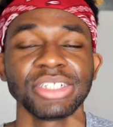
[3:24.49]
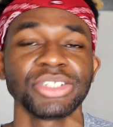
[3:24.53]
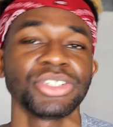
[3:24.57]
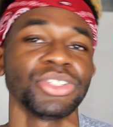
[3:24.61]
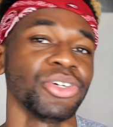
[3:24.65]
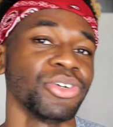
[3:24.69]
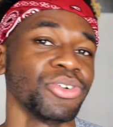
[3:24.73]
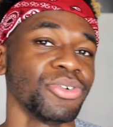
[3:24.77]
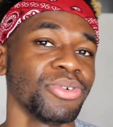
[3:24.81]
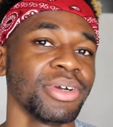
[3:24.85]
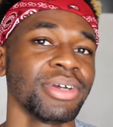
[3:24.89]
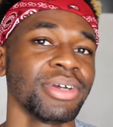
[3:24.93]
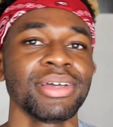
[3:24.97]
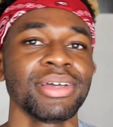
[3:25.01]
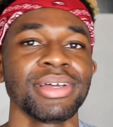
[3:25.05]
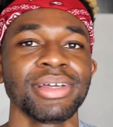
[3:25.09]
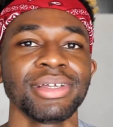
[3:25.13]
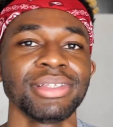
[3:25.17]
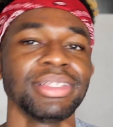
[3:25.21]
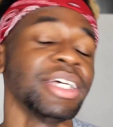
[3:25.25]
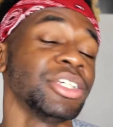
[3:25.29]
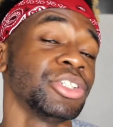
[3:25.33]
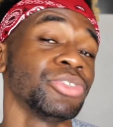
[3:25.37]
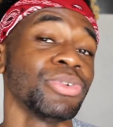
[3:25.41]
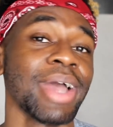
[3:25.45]
So
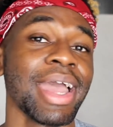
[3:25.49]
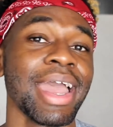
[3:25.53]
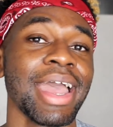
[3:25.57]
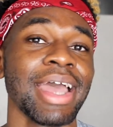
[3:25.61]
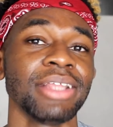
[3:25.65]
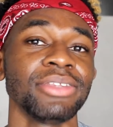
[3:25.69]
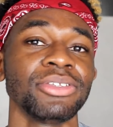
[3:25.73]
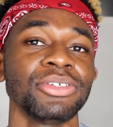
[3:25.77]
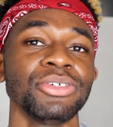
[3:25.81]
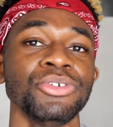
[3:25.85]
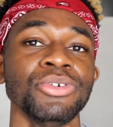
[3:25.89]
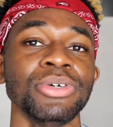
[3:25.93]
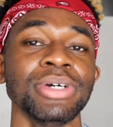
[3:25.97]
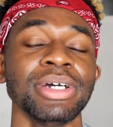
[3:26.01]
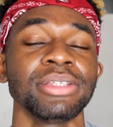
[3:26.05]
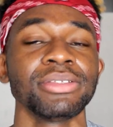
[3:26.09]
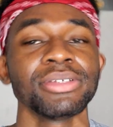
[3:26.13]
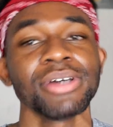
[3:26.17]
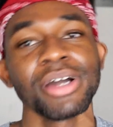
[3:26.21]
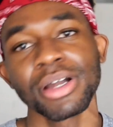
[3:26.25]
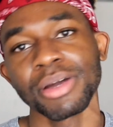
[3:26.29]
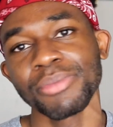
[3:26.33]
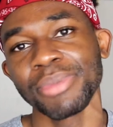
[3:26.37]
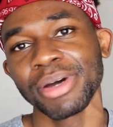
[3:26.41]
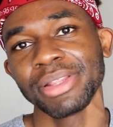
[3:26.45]
that's why I had to
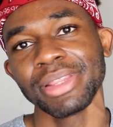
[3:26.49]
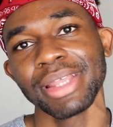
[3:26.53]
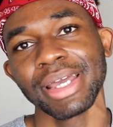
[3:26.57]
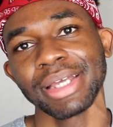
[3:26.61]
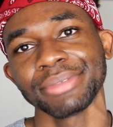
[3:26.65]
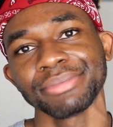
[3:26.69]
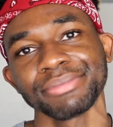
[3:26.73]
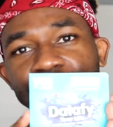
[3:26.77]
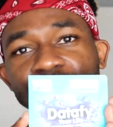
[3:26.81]
talk about that.